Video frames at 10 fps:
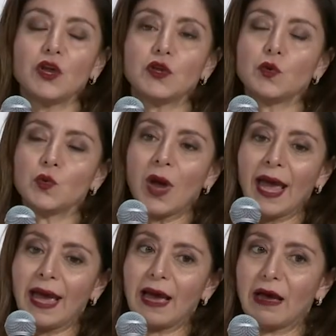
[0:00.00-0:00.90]
You
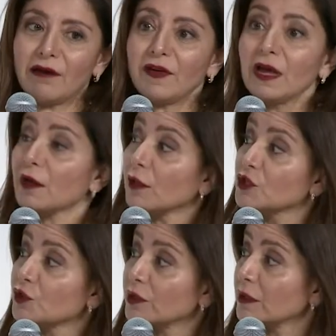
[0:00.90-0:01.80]
have
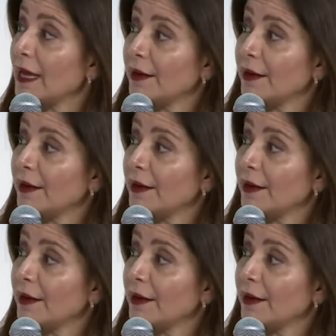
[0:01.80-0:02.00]
cultural